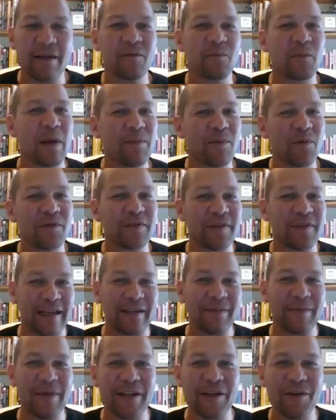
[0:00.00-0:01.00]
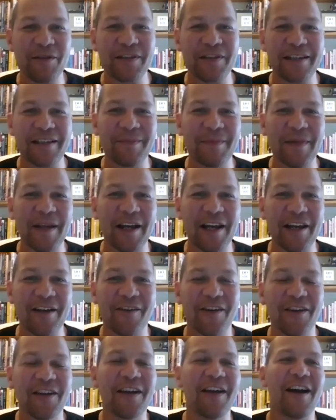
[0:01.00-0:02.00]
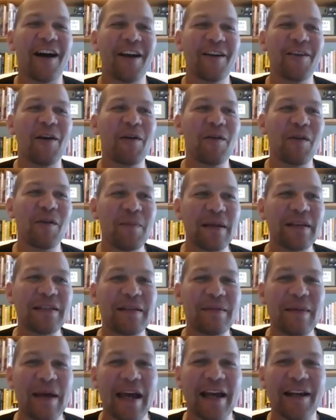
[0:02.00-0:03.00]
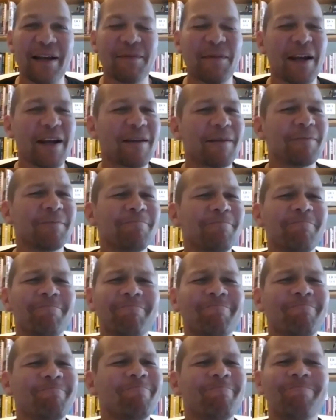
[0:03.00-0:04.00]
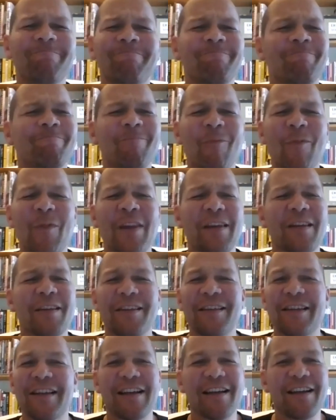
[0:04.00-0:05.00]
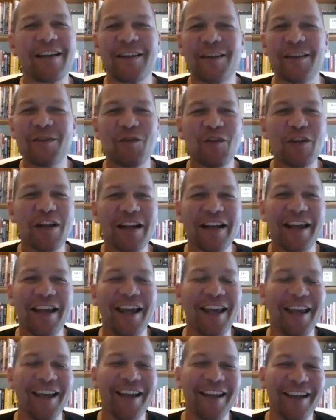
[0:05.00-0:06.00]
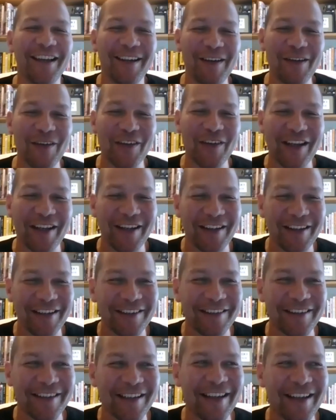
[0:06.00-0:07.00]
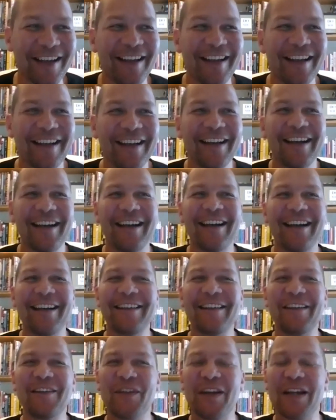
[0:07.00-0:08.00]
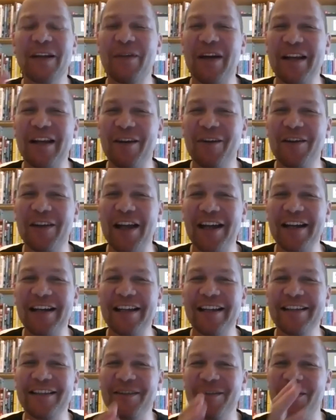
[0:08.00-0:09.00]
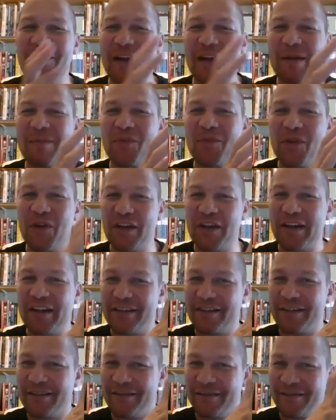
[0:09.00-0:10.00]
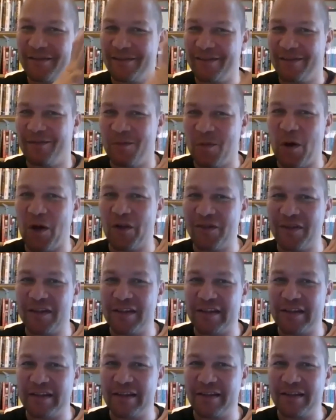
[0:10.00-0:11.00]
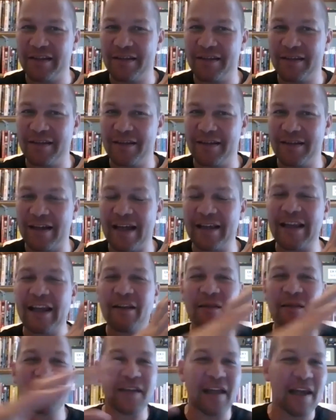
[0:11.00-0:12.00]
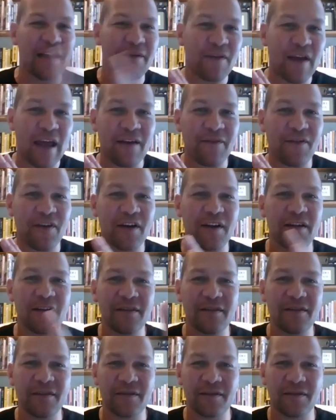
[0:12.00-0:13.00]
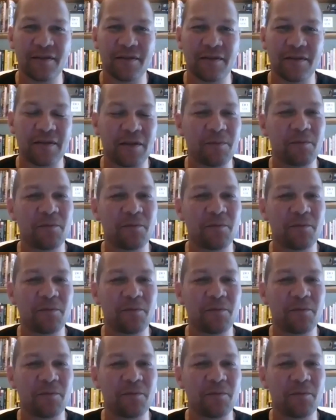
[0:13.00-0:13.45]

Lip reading: People say to me, and you said to me earlier on, I know you're a busy man. I'm like, nah, not really. Because the thing about the online is you create a product once and then you sell it forever to